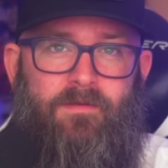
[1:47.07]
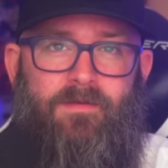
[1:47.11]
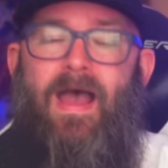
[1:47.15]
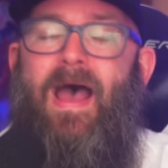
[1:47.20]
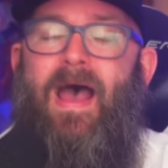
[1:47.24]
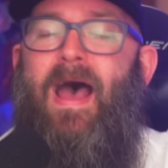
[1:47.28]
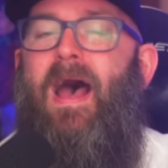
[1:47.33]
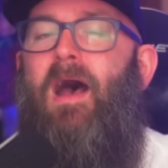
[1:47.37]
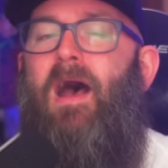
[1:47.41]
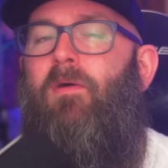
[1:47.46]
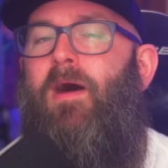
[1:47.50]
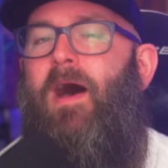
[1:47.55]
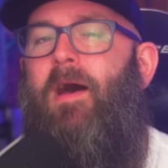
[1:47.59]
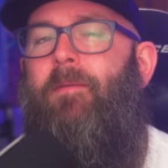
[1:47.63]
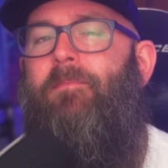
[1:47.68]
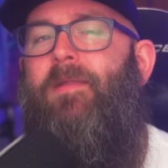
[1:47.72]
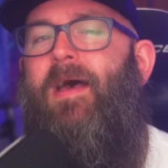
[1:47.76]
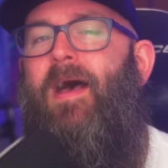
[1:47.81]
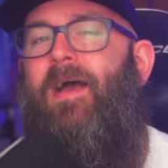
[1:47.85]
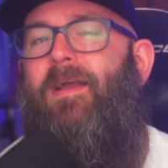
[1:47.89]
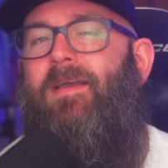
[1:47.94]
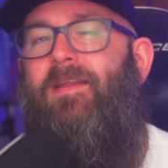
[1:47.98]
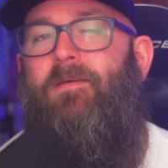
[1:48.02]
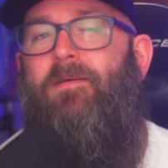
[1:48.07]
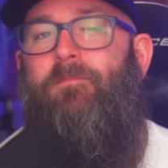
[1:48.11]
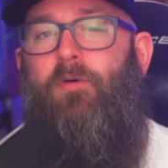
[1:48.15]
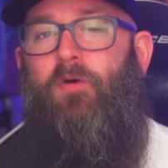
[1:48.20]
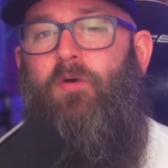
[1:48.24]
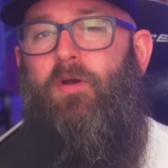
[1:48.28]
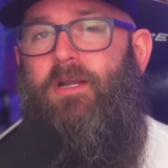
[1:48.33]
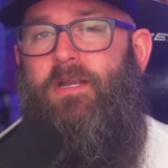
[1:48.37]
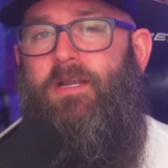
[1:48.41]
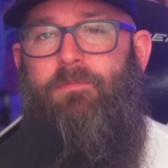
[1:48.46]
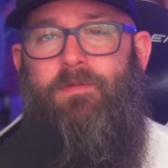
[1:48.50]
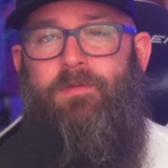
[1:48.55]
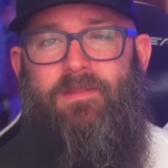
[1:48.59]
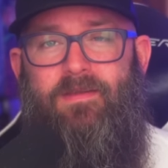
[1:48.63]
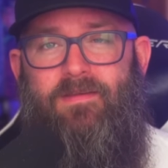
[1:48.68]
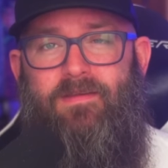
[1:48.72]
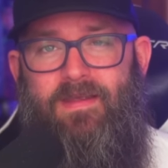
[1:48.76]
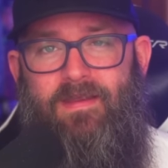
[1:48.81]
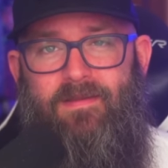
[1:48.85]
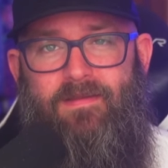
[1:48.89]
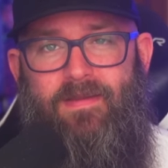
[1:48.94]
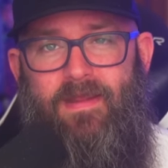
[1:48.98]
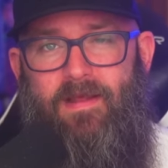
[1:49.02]
I'm not going to bore you with the
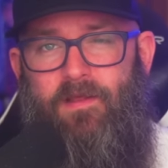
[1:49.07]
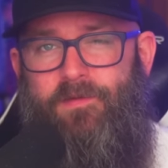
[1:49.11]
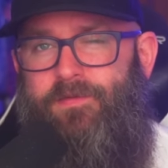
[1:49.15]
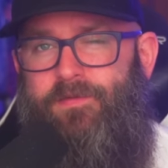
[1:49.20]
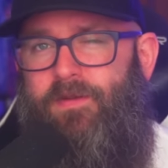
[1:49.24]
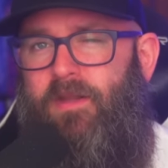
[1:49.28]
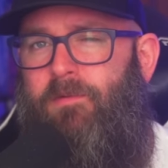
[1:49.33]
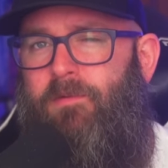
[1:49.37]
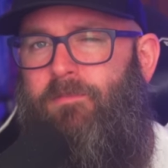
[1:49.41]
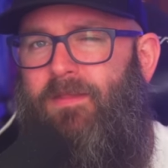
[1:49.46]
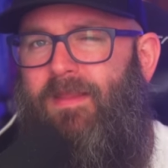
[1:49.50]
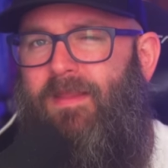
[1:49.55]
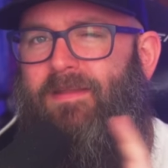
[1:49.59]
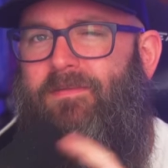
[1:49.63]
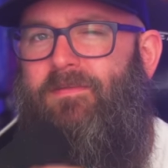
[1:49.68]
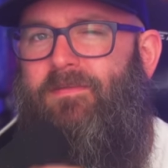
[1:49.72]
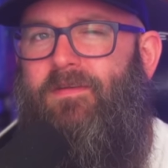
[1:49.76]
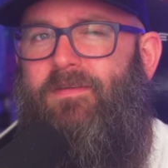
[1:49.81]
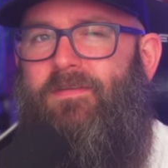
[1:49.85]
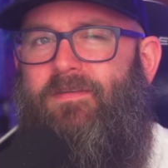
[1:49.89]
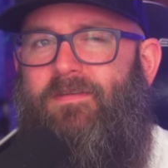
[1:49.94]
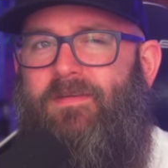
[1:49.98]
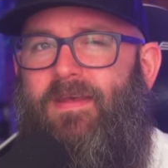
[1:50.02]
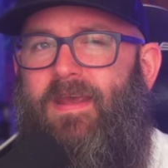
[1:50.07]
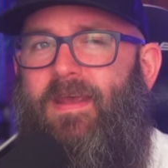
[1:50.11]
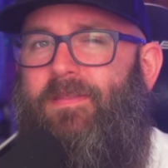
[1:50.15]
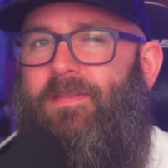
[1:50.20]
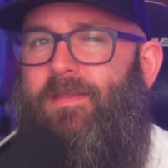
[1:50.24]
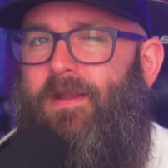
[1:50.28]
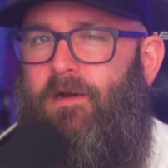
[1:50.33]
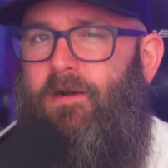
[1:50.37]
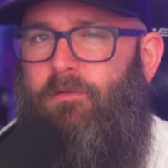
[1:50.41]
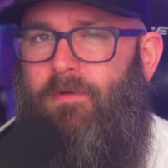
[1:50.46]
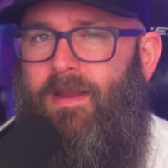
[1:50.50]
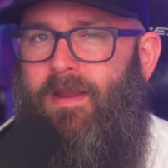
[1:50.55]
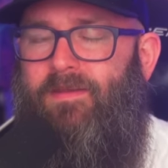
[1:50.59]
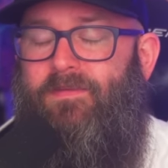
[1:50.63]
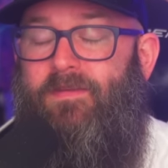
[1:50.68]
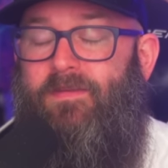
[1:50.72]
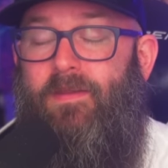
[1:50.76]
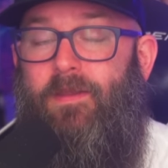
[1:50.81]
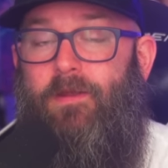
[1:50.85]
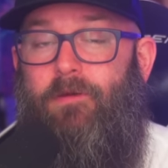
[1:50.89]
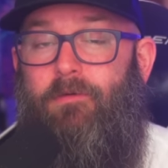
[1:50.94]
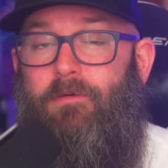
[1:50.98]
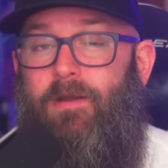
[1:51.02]
details here, but let's just say their
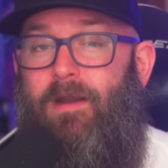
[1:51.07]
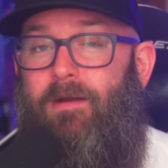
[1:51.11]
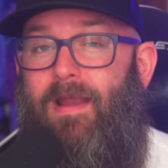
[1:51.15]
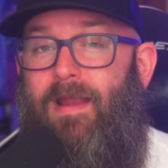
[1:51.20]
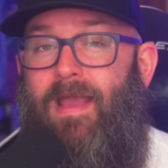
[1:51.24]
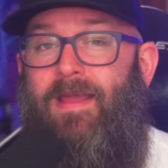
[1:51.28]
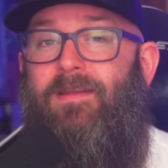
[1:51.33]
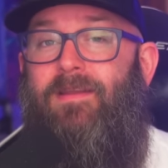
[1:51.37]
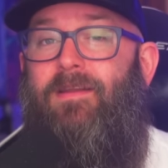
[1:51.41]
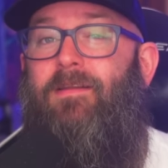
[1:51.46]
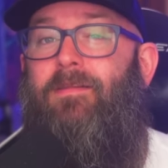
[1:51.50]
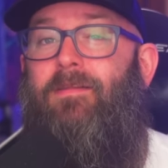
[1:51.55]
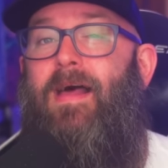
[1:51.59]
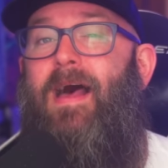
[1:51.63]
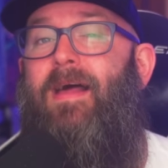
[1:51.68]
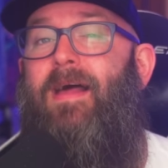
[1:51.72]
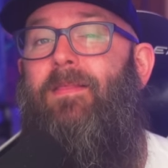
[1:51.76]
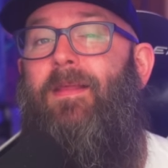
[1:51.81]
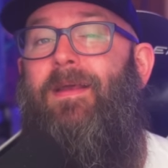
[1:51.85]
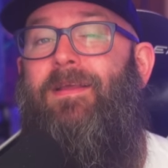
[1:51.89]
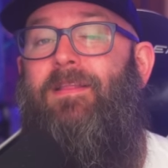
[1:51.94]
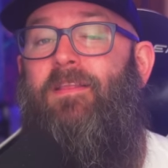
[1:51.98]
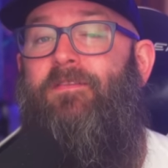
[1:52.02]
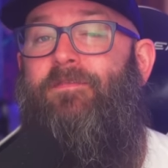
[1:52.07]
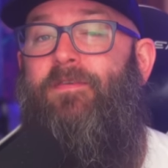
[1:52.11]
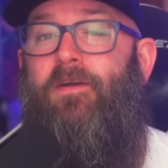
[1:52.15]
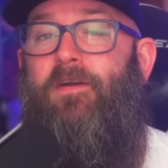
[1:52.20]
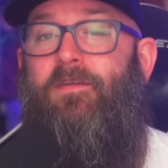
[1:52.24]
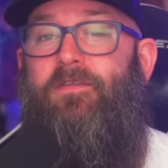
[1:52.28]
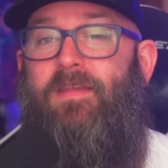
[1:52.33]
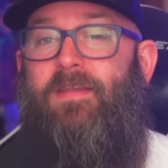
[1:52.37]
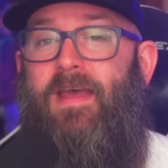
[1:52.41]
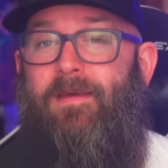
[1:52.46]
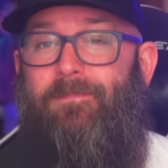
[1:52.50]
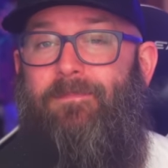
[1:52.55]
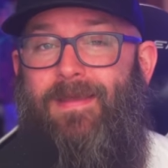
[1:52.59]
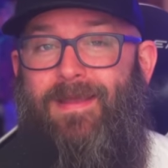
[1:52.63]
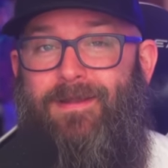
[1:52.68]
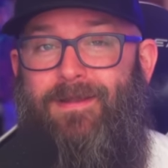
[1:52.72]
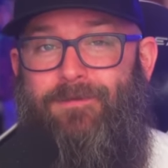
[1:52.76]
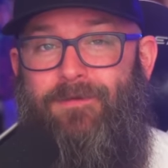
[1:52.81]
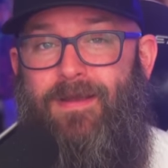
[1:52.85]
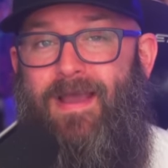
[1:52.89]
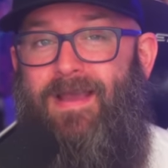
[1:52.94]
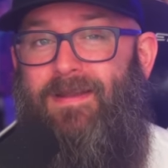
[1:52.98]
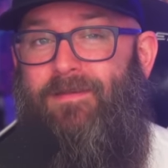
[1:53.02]
racing career ended a lot like the first time they
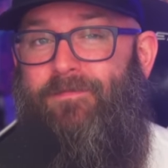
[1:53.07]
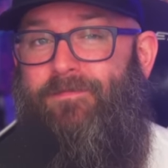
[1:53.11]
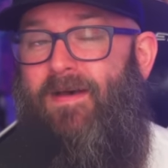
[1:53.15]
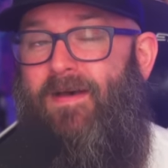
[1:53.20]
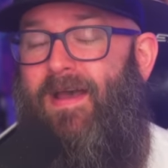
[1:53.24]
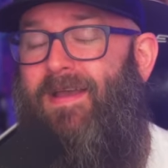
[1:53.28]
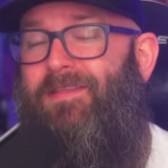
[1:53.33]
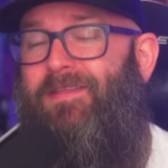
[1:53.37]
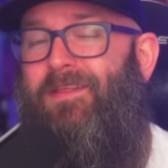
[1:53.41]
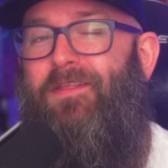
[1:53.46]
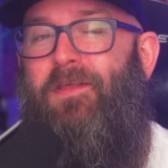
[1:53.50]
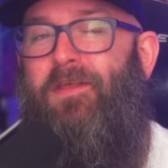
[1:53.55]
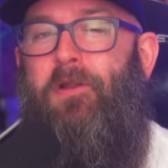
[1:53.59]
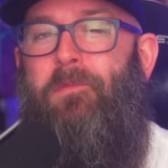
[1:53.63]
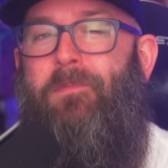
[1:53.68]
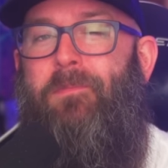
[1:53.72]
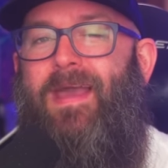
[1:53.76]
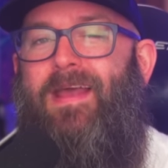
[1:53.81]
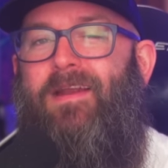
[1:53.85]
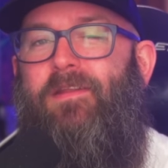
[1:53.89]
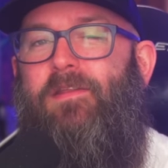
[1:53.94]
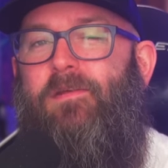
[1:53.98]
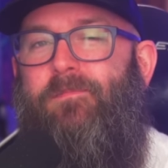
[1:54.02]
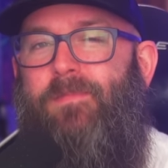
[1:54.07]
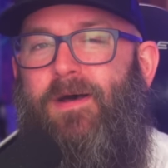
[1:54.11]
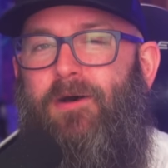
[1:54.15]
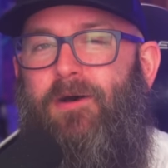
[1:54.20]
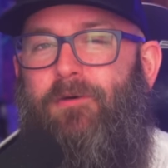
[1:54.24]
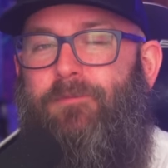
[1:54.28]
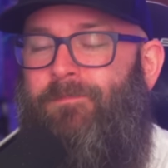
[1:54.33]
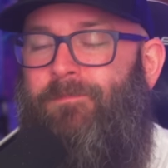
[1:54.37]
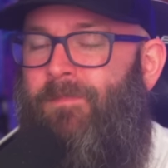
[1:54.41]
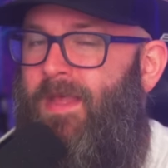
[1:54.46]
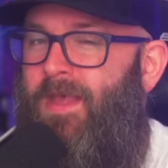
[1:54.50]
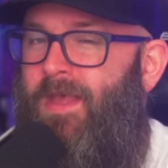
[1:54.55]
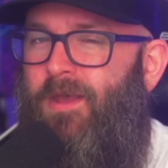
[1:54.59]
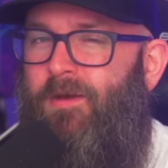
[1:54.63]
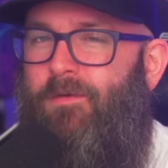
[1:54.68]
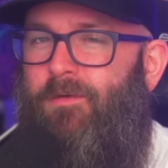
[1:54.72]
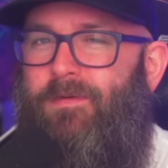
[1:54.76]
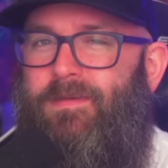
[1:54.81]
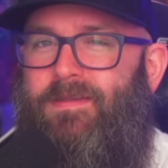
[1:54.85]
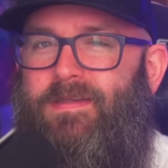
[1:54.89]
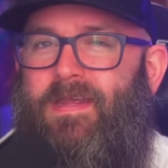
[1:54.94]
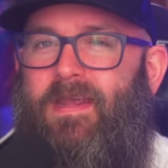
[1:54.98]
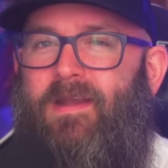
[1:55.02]
tried to find the little man in the boat.
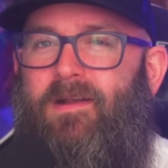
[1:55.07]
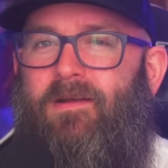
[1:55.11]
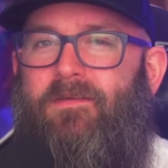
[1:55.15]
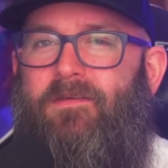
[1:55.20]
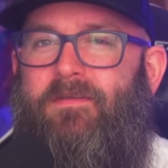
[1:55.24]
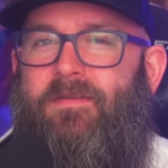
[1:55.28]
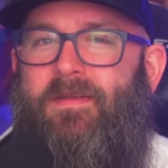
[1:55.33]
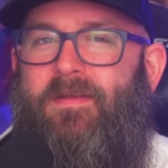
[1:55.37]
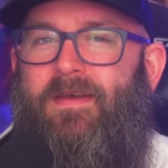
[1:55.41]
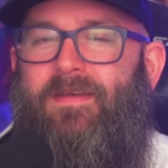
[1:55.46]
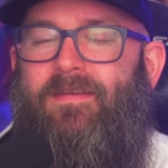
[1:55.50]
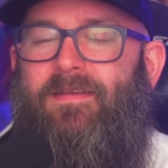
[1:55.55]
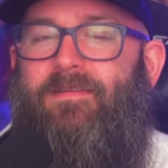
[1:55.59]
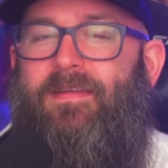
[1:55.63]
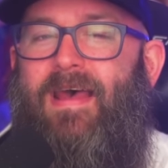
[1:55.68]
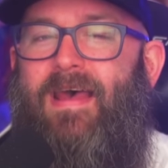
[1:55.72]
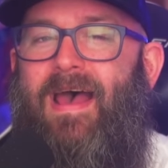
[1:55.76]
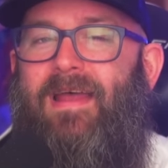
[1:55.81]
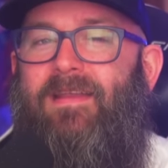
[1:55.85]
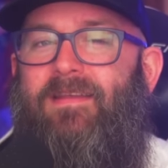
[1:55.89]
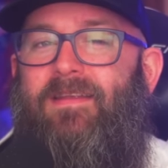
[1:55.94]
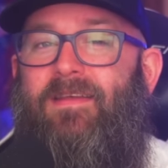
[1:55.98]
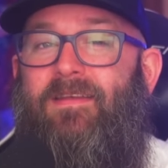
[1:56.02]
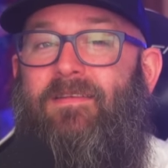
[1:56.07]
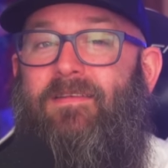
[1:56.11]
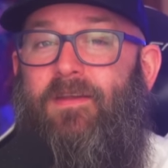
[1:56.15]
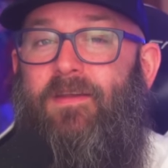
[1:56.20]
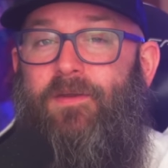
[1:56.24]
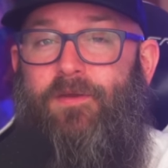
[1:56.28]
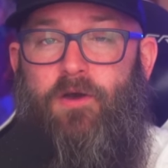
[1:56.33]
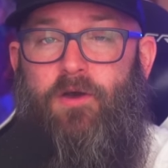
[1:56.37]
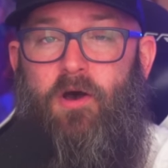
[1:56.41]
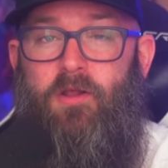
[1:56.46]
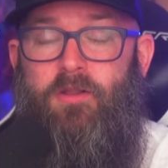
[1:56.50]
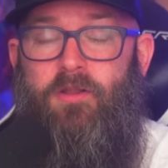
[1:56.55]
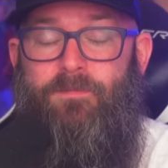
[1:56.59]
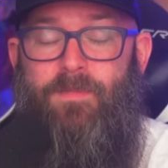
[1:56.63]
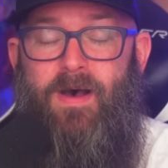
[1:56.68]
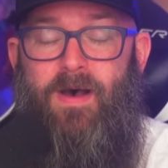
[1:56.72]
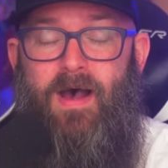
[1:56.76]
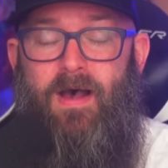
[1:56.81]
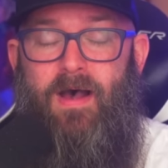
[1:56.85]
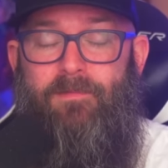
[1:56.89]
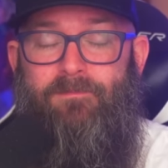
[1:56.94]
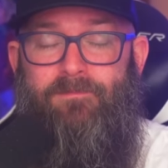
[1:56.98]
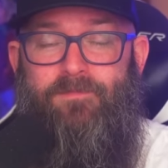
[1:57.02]
With tears, sadness, and a call to
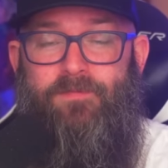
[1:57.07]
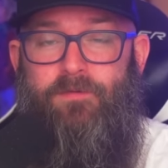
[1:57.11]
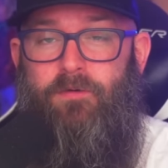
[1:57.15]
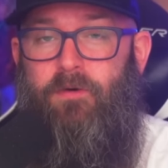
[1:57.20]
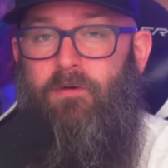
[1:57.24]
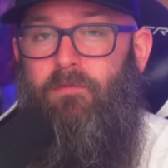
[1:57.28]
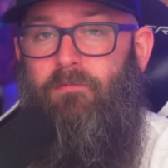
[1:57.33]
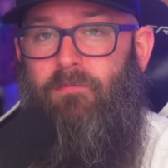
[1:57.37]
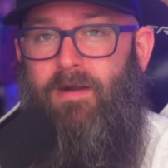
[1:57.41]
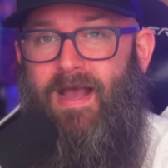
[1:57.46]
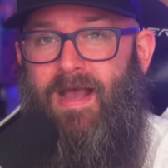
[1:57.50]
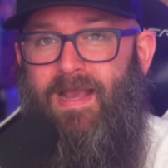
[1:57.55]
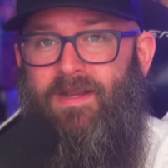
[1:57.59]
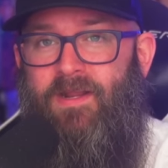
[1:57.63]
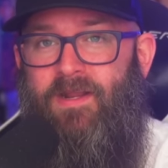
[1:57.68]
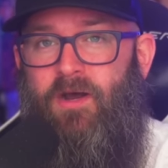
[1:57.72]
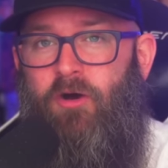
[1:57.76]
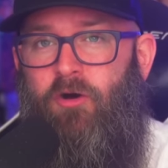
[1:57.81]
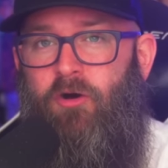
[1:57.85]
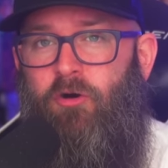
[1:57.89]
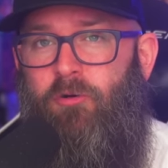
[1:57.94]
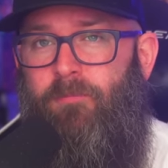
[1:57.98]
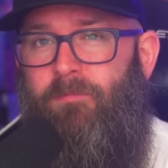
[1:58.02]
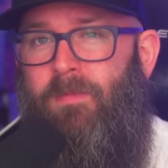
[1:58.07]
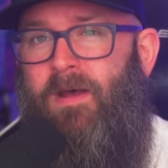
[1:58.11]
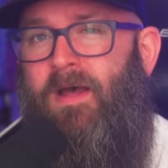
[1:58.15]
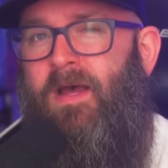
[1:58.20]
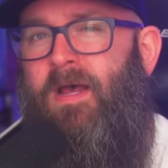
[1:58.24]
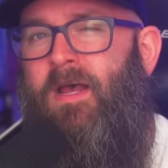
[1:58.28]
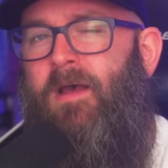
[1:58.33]
mom for a ride home.